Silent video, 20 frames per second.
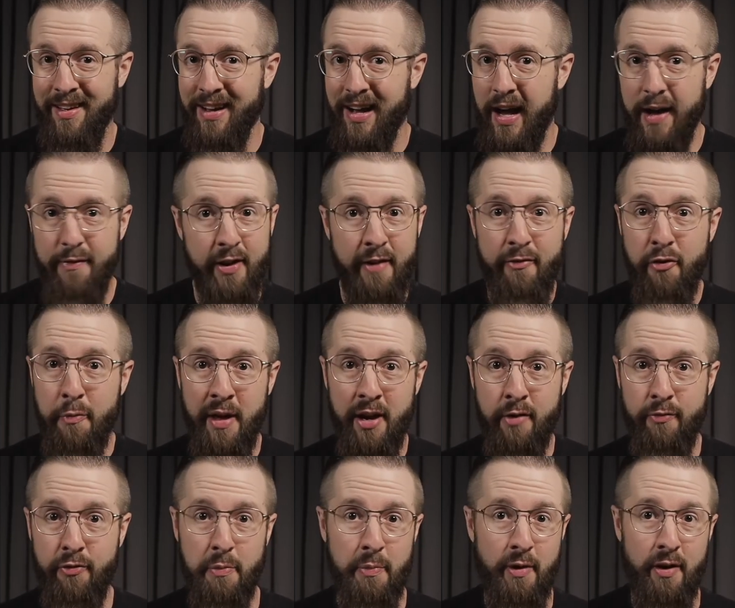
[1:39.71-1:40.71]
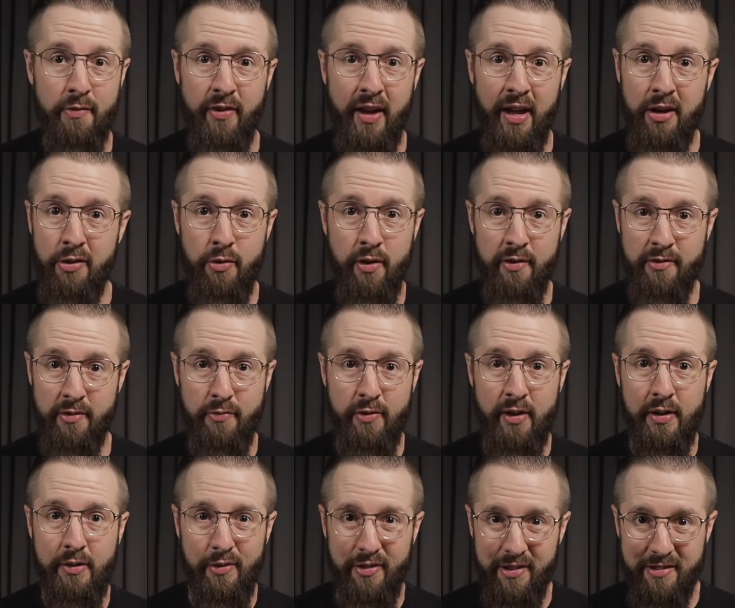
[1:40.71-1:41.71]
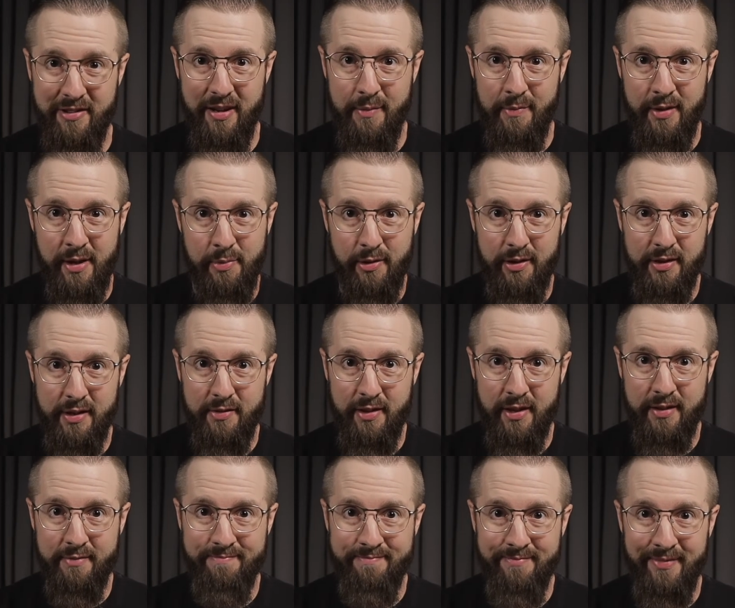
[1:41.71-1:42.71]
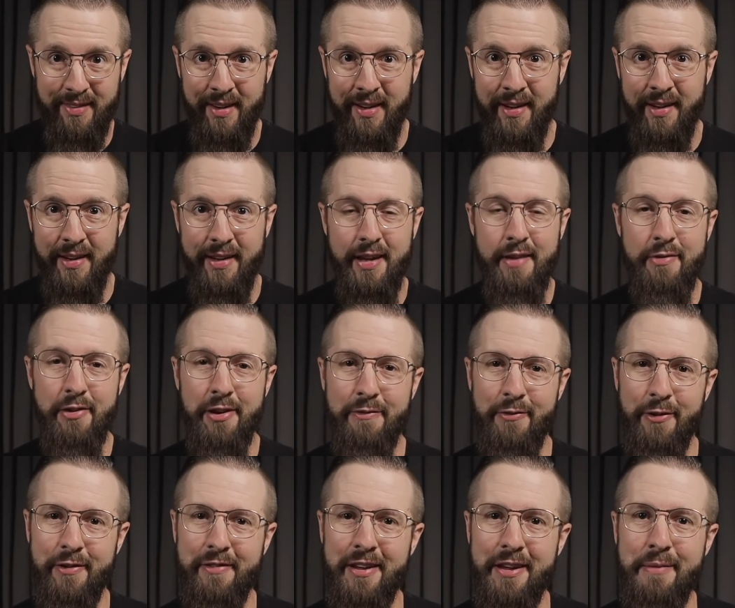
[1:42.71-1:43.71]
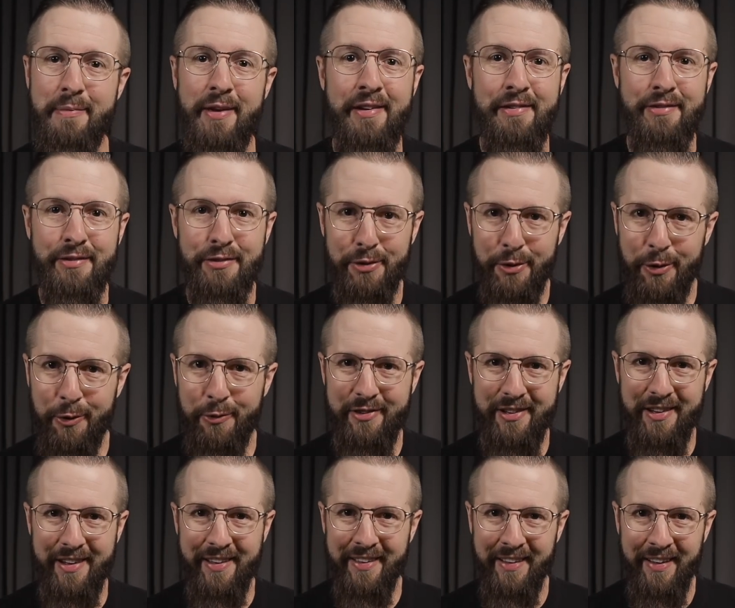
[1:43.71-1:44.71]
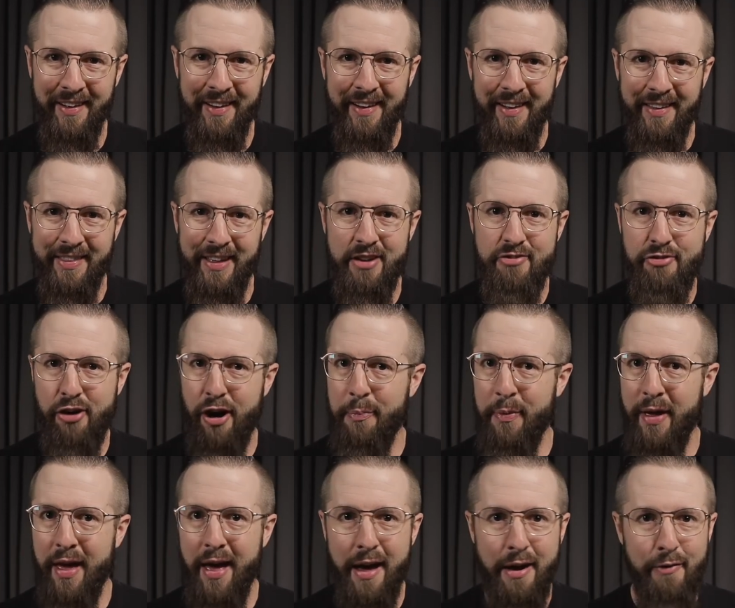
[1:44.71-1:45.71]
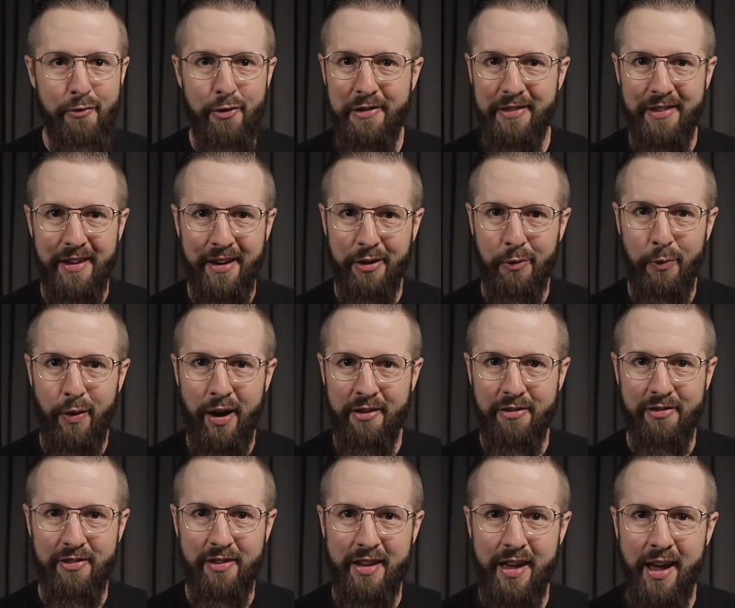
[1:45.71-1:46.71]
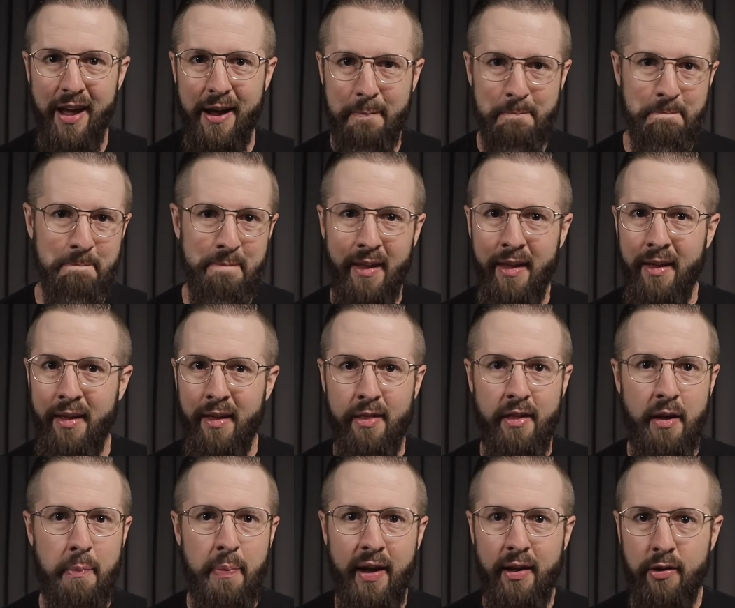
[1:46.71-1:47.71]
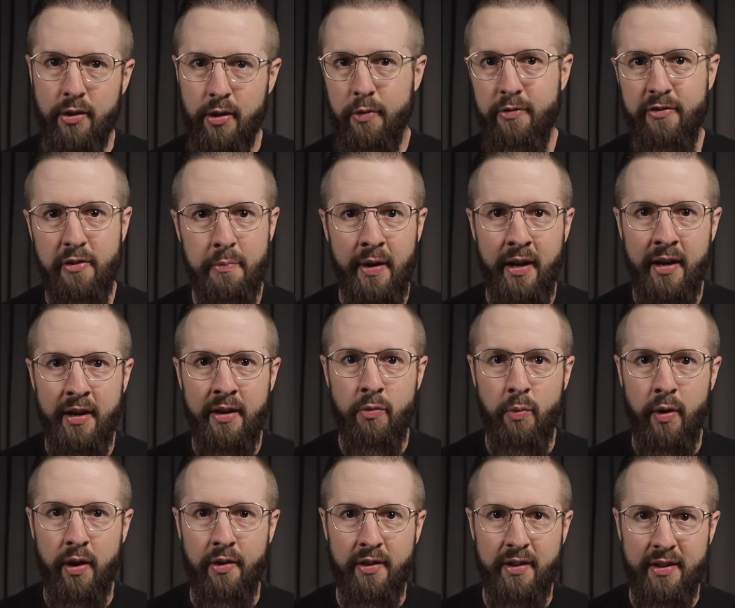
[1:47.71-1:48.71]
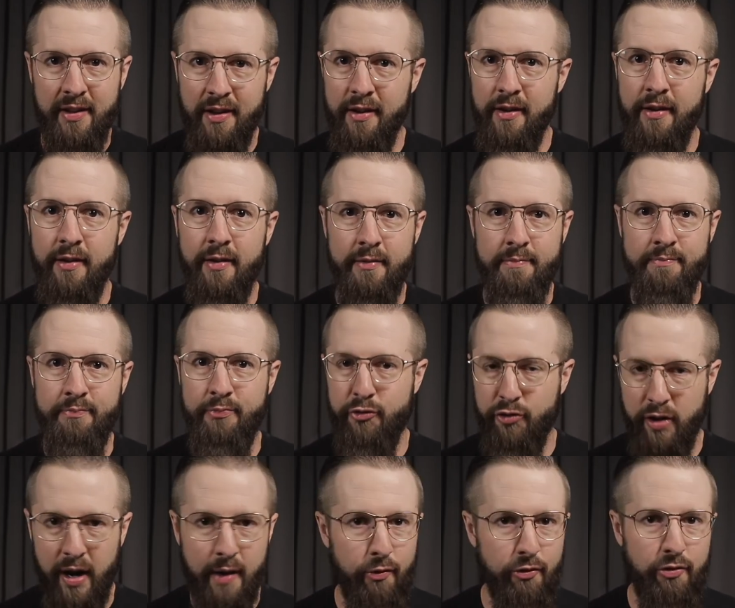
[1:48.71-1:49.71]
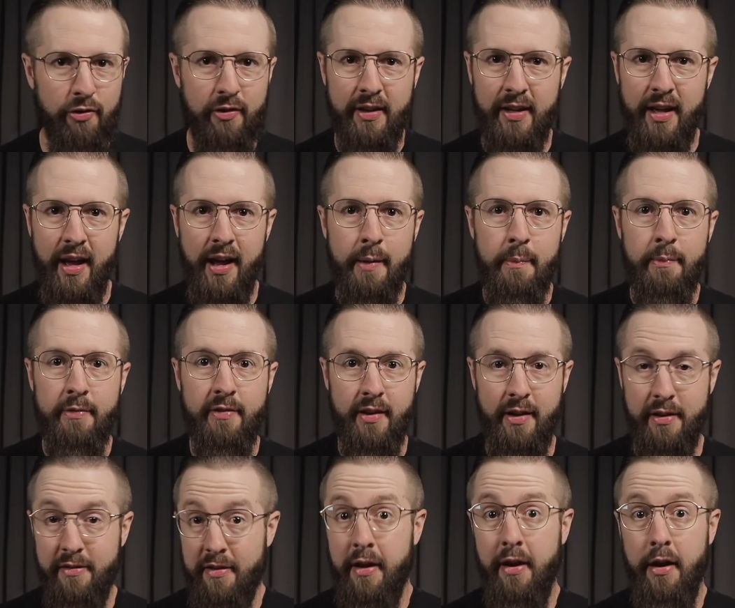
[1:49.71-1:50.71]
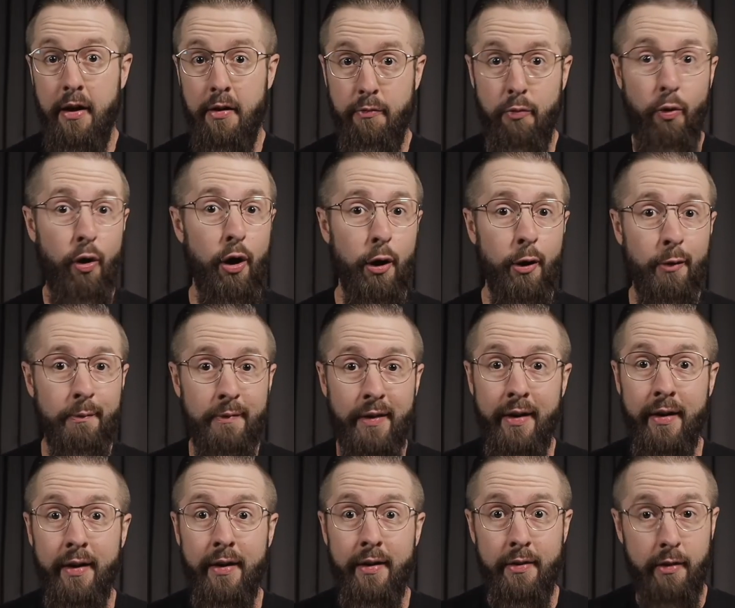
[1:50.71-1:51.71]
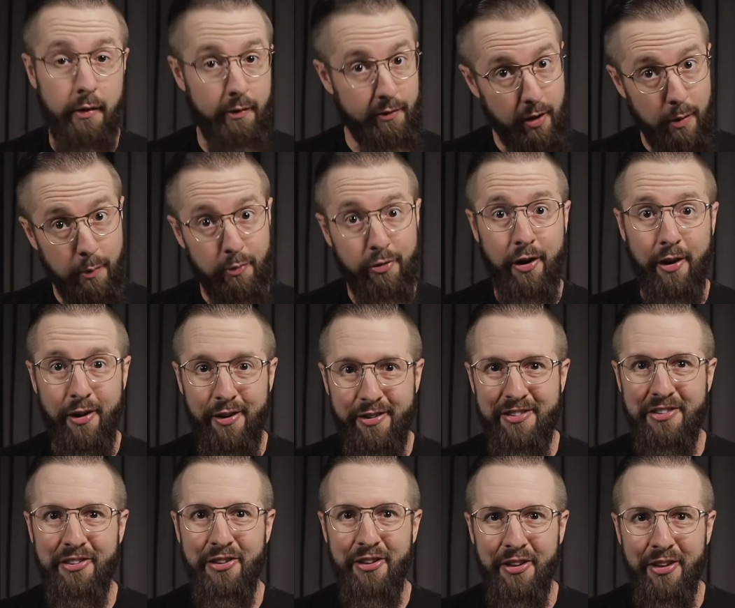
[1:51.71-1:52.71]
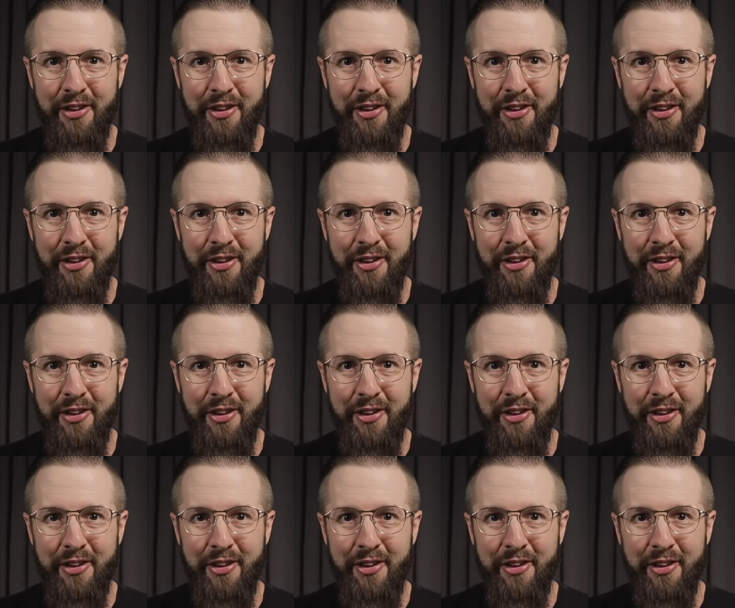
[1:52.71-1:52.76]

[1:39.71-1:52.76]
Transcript: I've never met a football fan who doesn't follow the team they believe in. Even if the team is losing, they drop everything to watch the game. They pay loads of money to wear the gear and travel to the games. They take off work. They skip church.